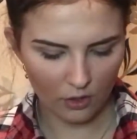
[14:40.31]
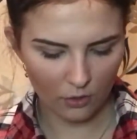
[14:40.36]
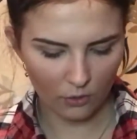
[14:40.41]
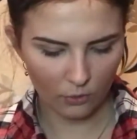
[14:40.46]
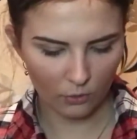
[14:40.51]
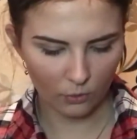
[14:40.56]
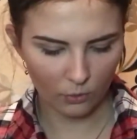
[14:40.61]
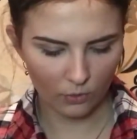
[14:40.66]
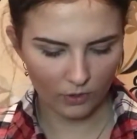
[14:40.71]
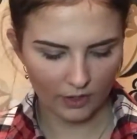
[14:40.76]

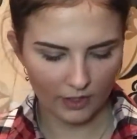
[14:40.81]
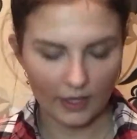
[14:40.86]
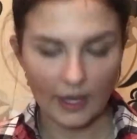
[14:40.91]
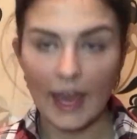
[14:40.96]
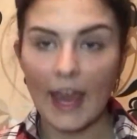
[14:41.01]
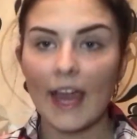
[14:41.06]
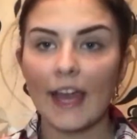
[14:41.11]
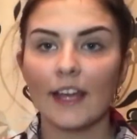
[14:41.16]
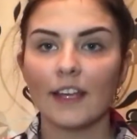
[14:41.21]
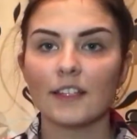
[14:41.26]

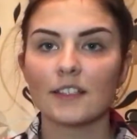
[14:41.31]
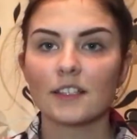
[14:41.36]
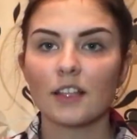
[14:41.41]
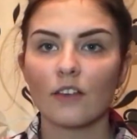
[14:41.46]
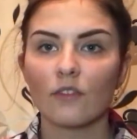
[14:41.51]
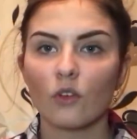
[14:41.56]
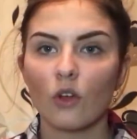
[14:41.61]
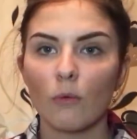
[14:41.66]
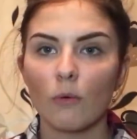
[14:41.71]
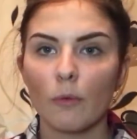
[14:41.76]
Okay,
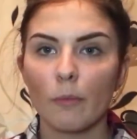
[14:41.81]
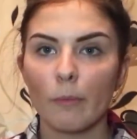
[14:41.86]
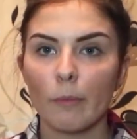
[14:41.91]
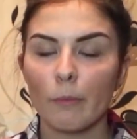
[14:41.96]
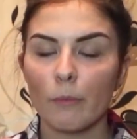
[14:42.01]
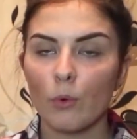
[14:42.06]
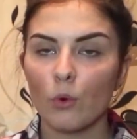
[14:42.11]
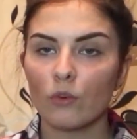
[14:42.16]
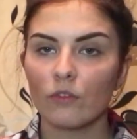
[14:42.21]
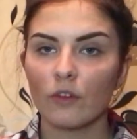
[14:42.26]
so I've got my
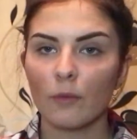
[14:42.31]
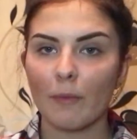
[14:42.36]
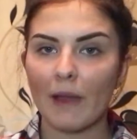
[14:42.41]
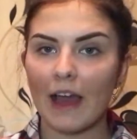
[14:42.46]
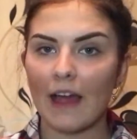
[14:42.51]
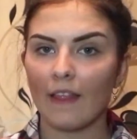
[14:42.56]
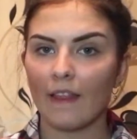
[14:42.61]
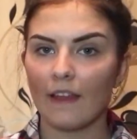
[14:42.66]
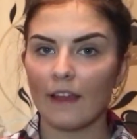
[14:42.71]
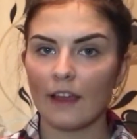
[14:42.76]
Morphe
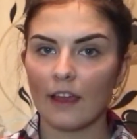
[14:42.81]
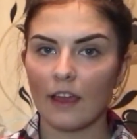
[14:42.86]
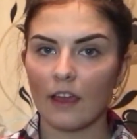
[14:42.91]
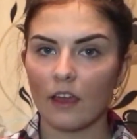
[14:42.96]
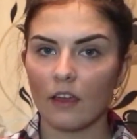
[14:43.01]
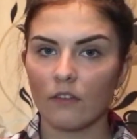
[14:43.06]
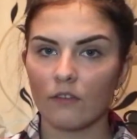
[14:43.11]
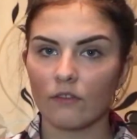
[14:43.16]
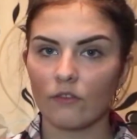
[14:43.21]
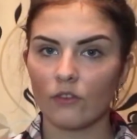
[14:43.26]
palette
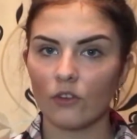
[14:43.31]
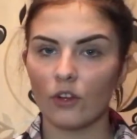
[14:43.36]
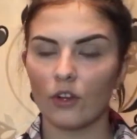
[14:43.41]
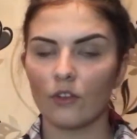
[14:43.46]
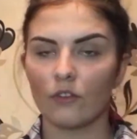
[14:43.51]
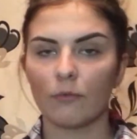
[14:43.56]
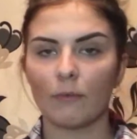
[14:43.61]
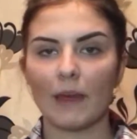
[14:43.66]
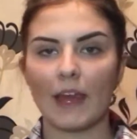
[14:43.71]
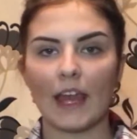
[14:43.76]
in
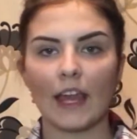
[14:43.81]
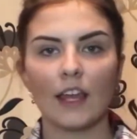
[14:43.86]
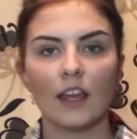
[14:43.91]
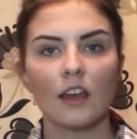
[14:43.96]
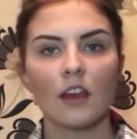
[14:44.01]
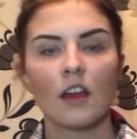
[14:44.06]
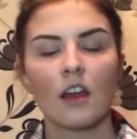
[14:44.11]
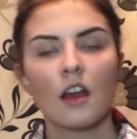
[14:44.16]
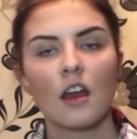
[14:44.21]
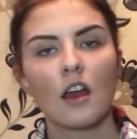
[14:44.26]
front of
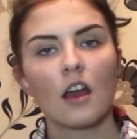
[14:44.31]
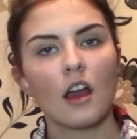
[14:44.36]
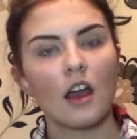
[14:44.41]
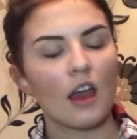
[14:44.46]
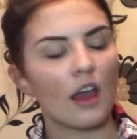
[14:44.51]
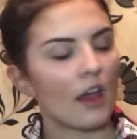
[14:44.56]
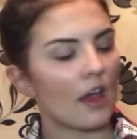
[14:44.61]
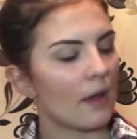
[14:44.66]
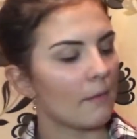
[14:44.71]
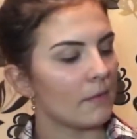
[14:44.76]
me.
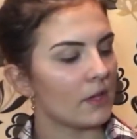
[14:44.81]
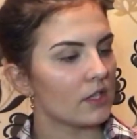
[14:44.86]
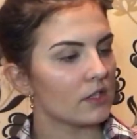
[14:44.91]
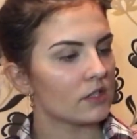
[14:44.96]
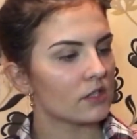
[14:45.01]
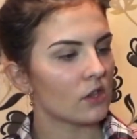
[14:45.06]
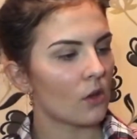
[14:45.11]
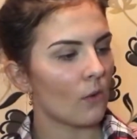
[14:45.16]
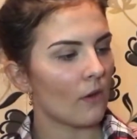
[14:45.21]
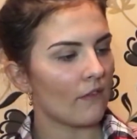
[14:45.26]

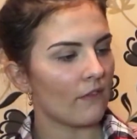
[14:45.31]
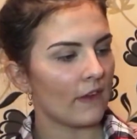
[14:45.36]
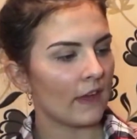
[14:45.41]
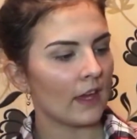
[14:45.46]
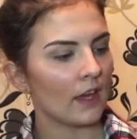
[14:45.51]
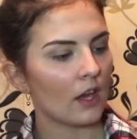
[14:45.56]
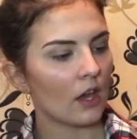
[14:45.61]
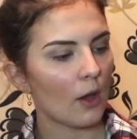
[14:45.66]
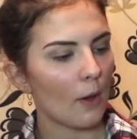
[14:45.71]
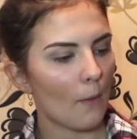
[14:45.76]
So I
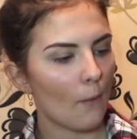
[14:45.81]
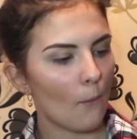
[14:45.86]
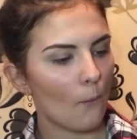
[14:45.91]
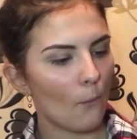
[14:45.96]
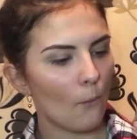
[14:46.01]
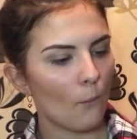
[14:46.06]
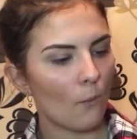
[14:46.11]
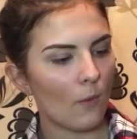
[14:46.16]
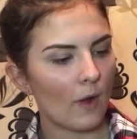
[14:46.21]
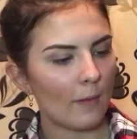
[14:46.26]
think
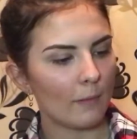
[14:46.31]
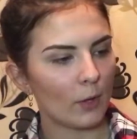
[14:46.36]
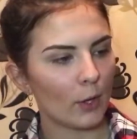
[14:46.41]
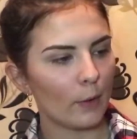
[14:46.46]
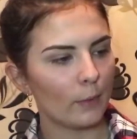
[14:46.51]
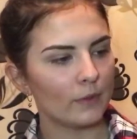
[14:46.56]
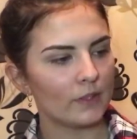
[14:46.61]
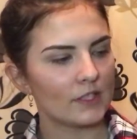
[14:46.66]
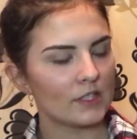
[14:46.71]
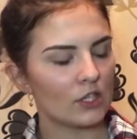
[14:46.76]
what I'm
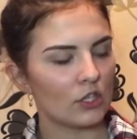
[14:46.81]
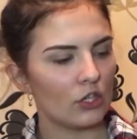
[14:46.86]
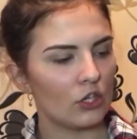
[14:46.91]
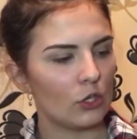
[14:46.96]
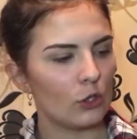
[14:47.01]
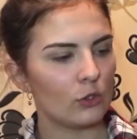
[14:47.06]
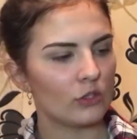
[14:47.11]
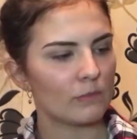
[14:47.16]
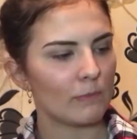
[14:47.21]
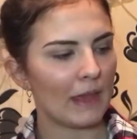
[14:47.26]
going to
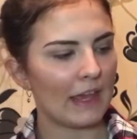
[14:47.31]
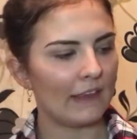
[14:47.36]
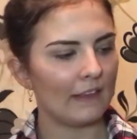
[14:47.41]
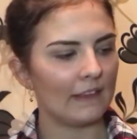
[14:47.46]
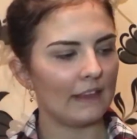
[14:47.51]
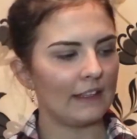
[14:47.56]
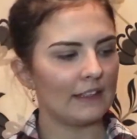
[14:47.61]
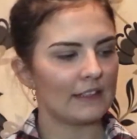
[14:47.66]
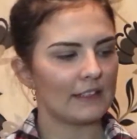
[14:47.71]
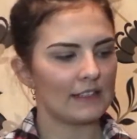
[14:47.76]
use
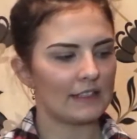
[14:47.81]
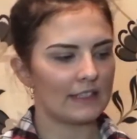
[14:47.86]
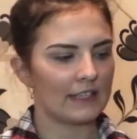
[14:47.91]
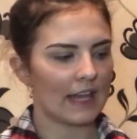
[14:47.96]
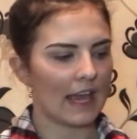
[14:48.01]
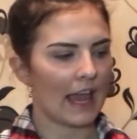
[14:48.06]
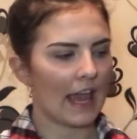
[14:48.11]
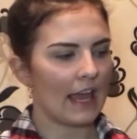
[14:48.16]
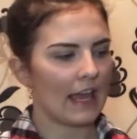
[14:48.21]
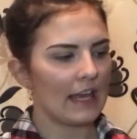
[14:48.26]
mainly
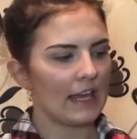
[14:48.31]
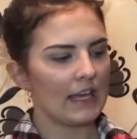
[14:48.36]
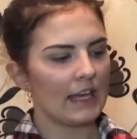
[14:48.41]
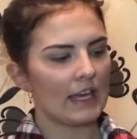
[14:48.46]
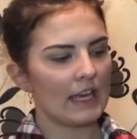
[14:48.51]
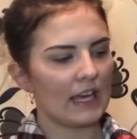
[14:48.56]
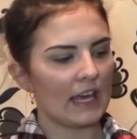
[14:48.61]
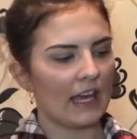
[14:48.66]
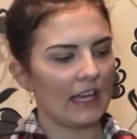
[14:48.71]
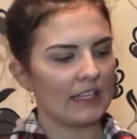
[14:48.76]

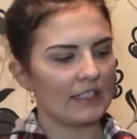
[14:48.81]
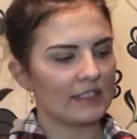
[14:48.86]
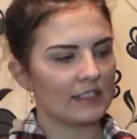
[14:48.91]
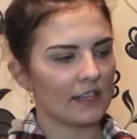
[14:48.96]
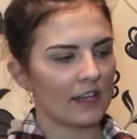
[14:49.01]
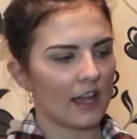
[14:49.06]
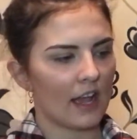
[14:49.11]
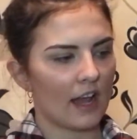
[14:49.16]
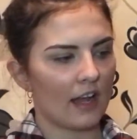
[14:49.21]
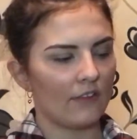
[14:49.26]
today
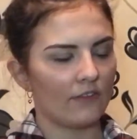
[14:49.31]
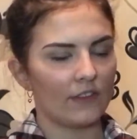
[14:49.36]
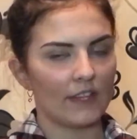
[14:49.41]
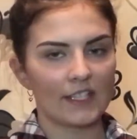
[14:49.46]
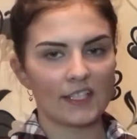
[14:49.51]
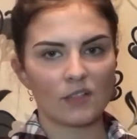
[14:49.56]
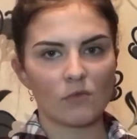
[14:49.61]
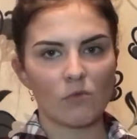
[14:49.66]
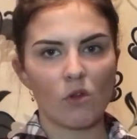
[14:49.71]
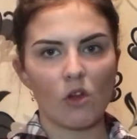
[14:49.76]
is kind of
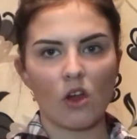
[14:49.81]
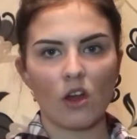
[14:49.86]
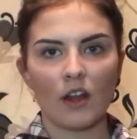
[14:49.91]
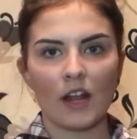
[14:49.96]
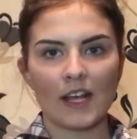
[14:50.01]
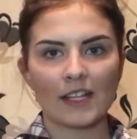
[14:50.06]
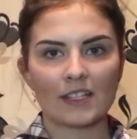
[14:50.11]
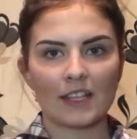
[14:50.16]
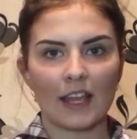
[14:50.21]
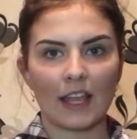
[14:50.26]
this one
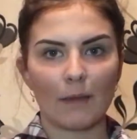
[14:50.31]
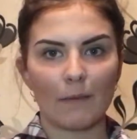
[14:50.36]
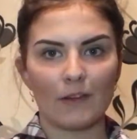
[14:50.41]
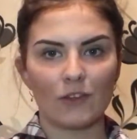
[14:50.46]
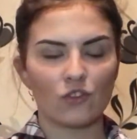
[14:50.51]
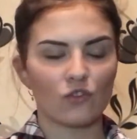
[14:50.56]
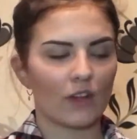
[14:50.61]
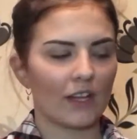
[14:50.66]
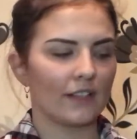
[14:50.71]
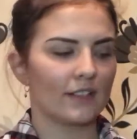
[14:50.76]
as like my
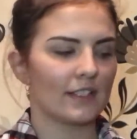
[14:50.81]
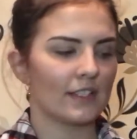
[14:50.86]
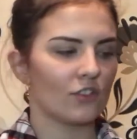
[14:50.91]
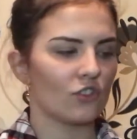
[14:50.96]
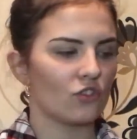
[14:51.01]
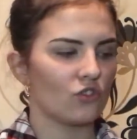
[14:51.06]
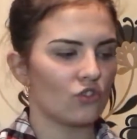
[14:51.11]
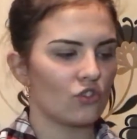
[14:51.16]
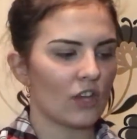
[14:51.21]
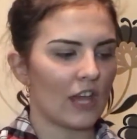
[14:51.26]

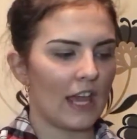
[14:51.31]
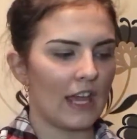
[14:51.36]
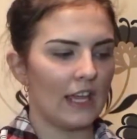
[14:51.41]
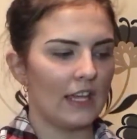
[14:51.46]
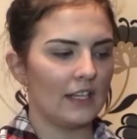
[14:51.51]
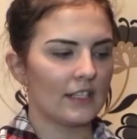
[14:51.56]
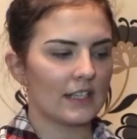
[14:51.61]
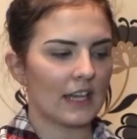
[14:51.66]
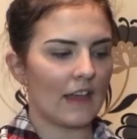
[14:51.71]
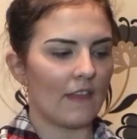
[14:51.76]
transition
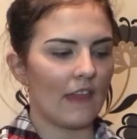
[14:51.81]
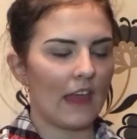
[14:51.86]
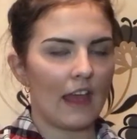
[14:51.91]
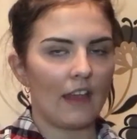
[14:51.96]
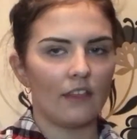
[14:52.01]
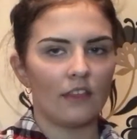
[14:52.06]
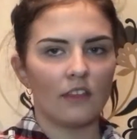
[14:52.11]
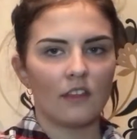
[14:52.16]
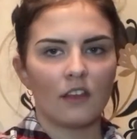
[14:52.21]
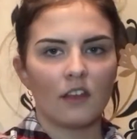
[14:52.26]
shade, and
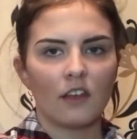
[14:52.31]
then